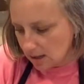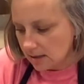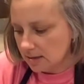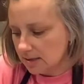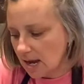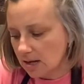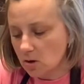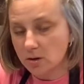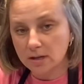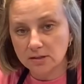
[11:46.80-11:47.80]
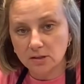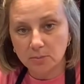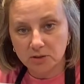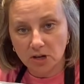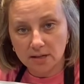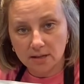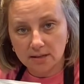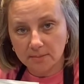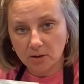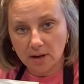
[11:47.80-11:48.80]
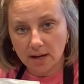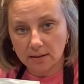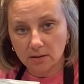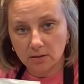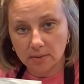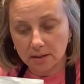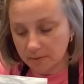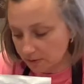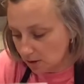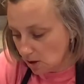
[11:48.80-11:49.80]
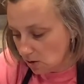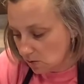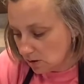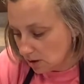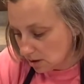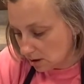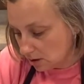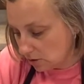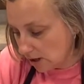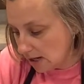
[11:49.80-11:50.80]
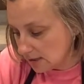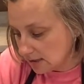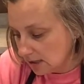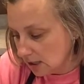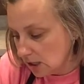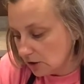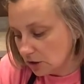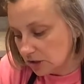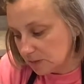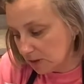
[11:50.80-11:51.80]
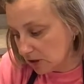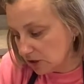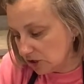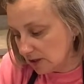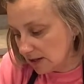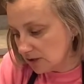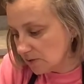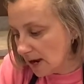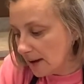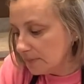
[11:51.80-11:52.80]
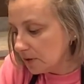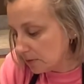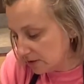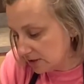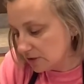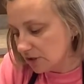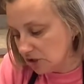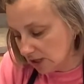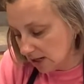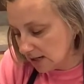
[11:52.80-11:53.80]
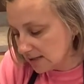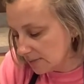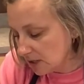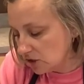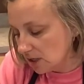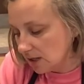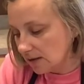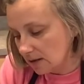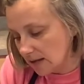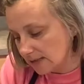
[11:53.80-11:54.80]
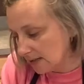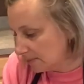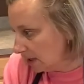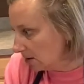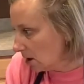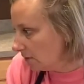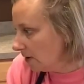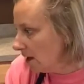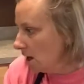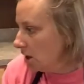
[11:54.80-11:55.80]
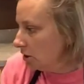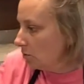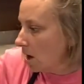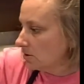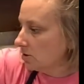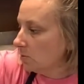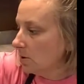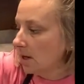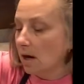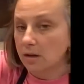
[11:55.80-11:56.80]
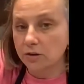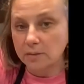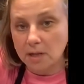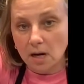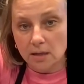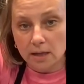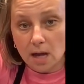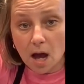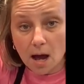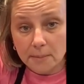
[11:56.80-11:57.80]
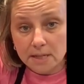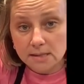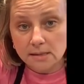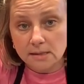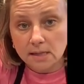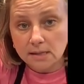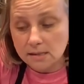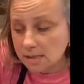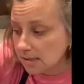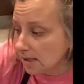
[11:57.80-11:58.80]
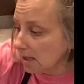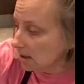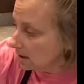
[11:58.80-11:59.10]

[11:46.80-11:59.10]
the Thai coconut soup, which I did a demo on about a month ago. Great. The crispy crunchy lettuce wrap, the rotisserie chicken, as I mentioned, and the classic meatloaf. You also will get our creamy garlic hummus seasoning.